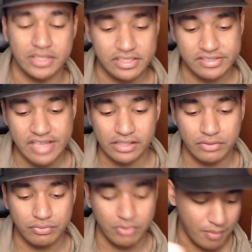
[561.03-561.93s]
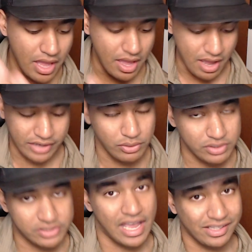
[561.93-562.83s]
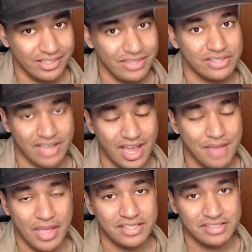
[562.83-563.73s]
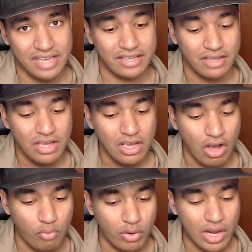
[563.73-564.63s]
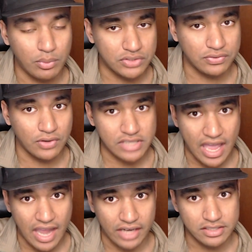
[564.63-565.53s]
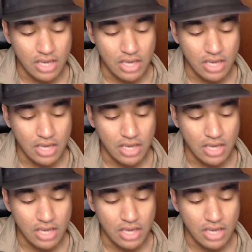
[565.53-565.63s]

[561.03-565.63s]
I know exactly the time and date of when I was first hacked.